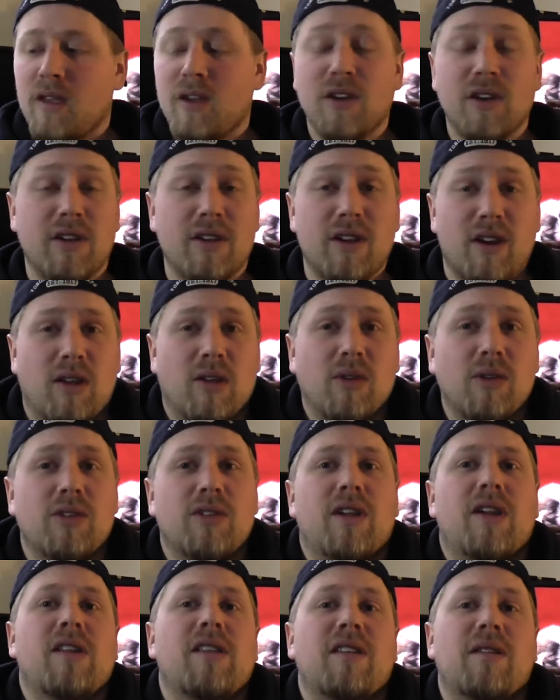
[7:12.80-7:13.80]
you're not
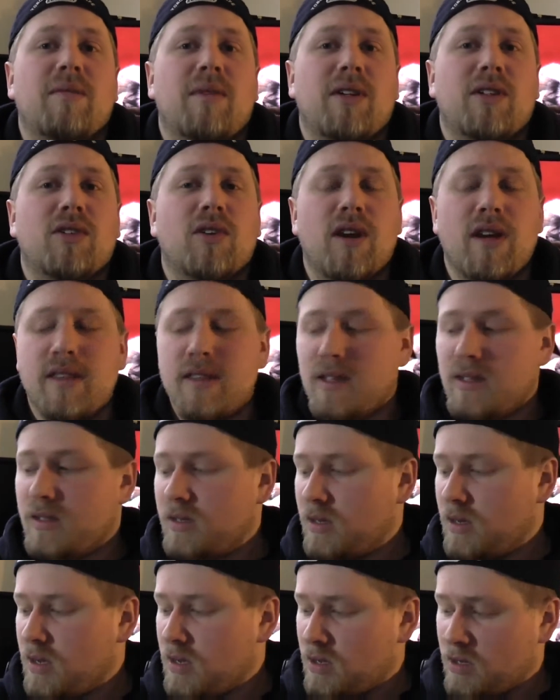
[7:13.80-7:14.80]
losing anything by trying
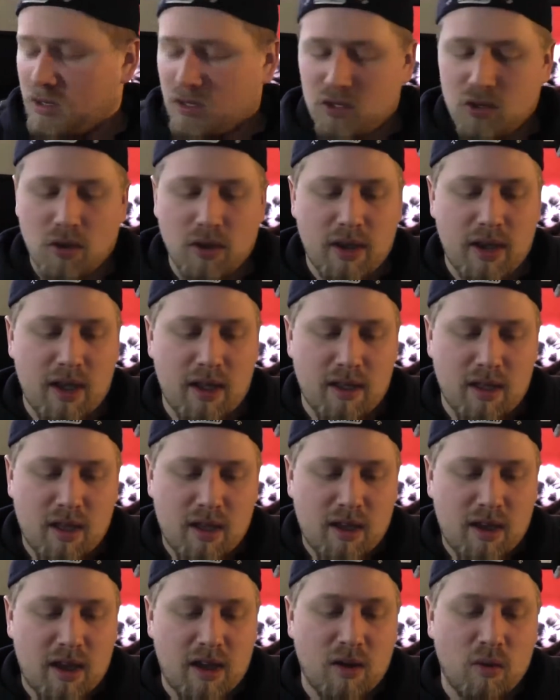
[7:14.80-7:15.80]
this. So again,
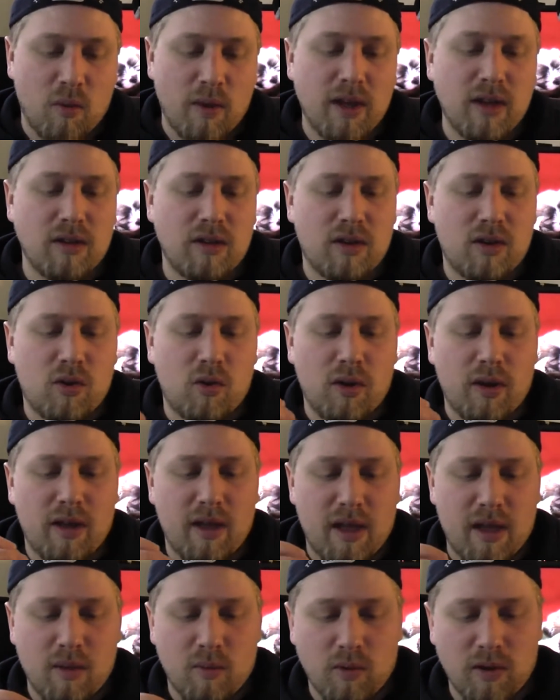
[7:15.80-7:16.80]
kind of wiggle the
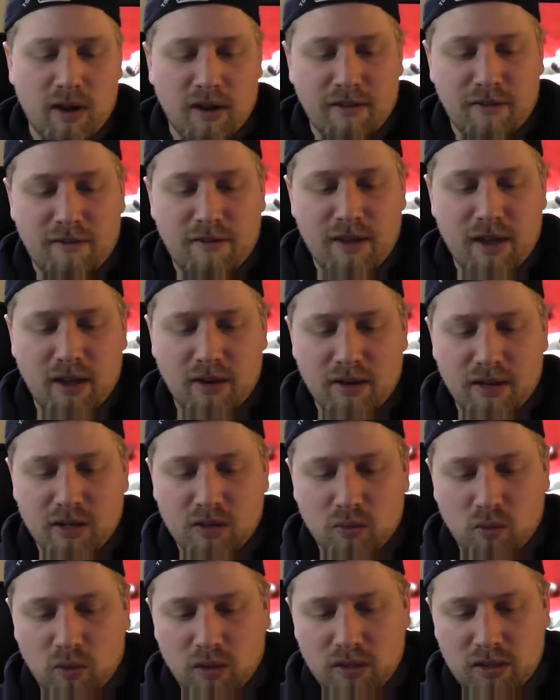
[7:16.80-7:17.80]
coil, and what I found
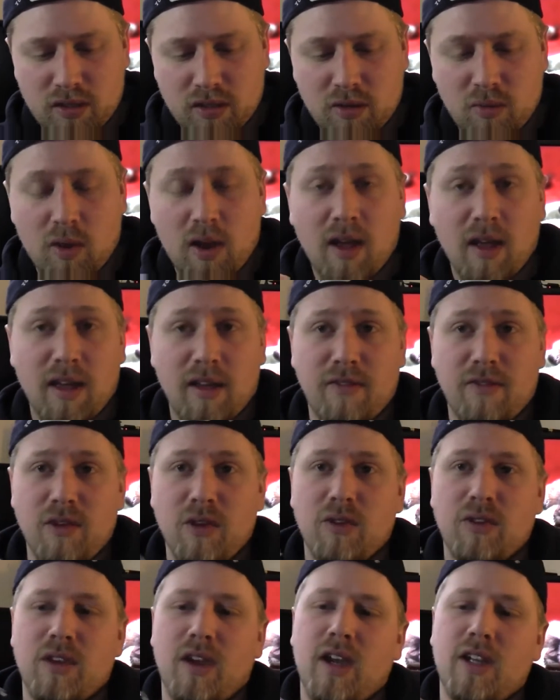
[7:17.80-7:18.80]
is once in a while,
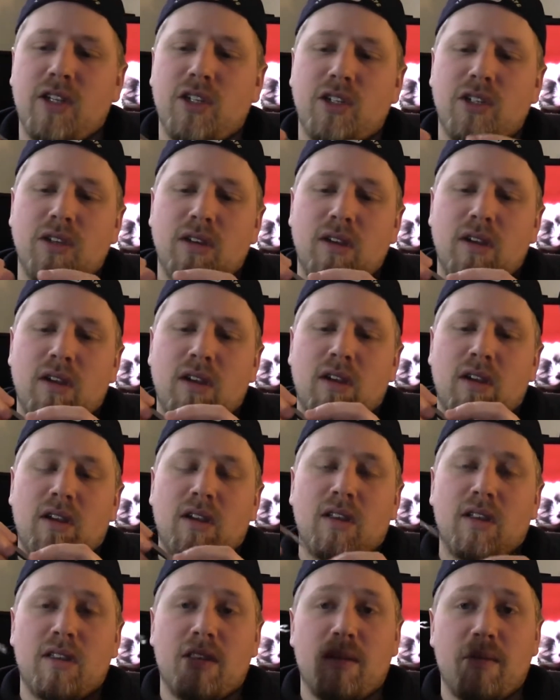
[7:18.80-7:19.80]
if you touch
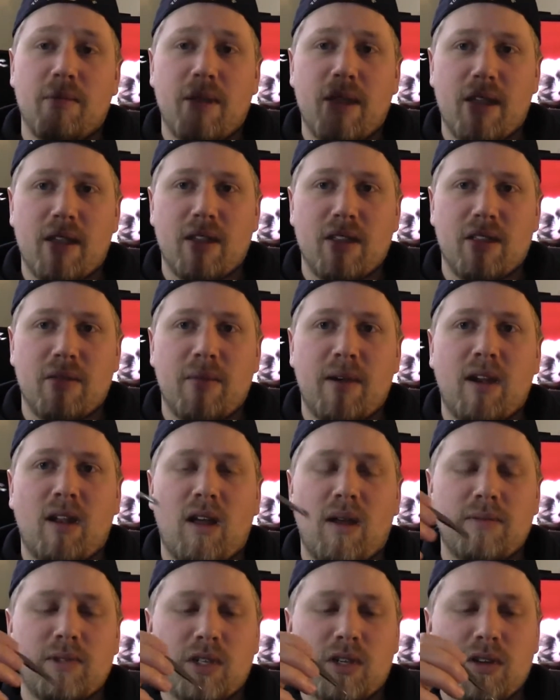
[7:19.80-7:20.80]
the
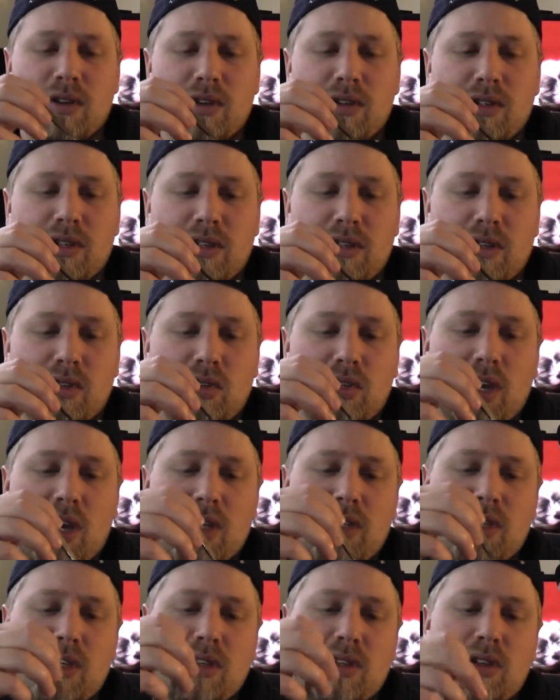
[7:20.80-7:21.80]
metal object you're using, you
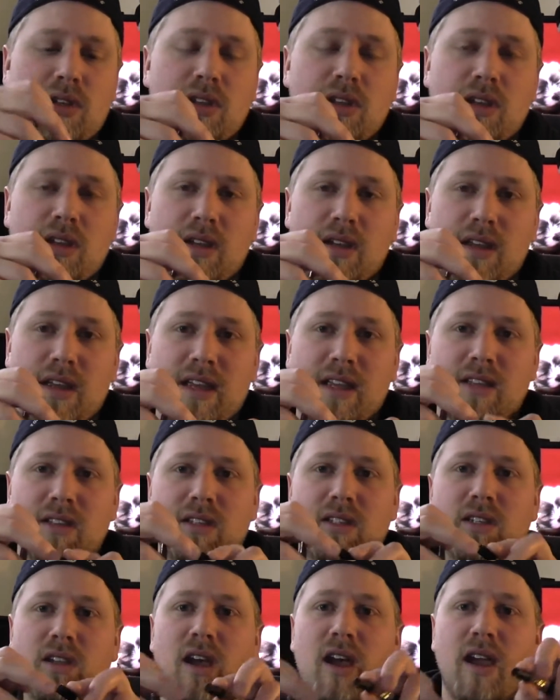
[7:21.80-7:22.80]
touch it to the
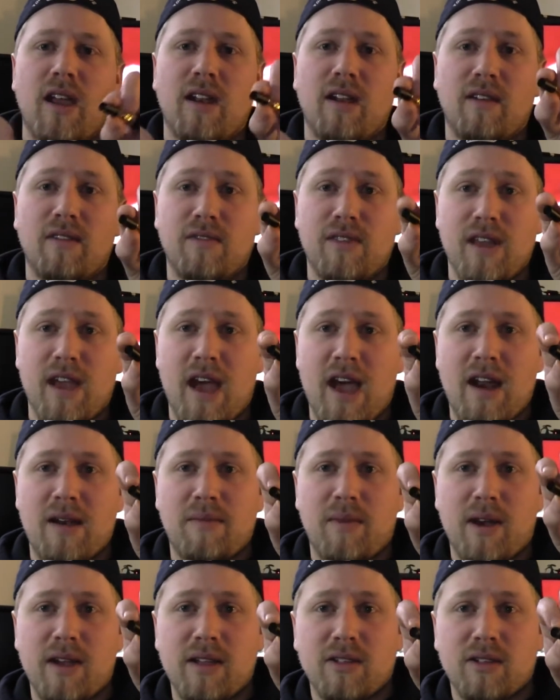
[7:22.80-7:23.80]
inside of the
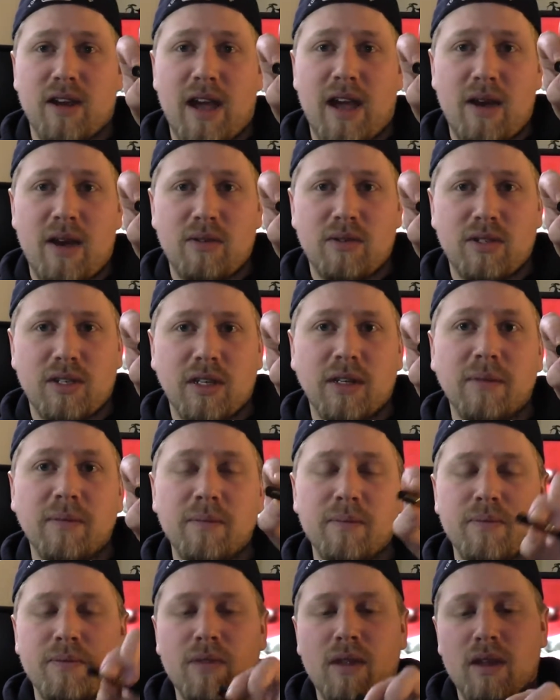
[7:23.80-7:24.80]
atomizer housing,
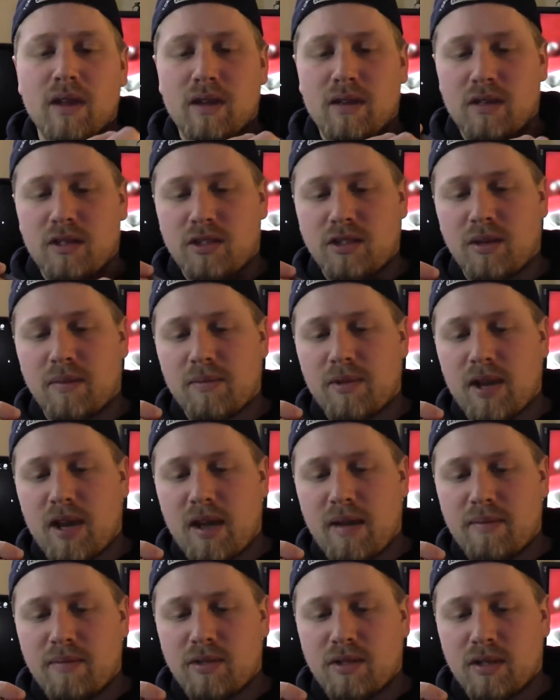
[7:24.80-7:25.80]

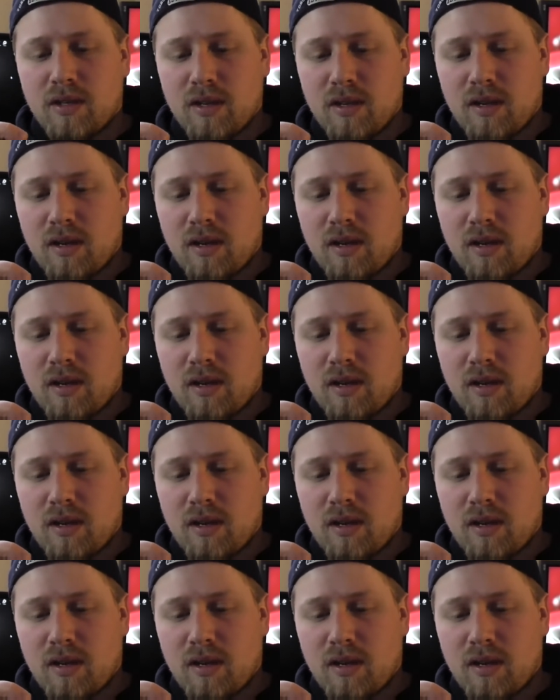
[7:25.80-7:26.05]
sometimes,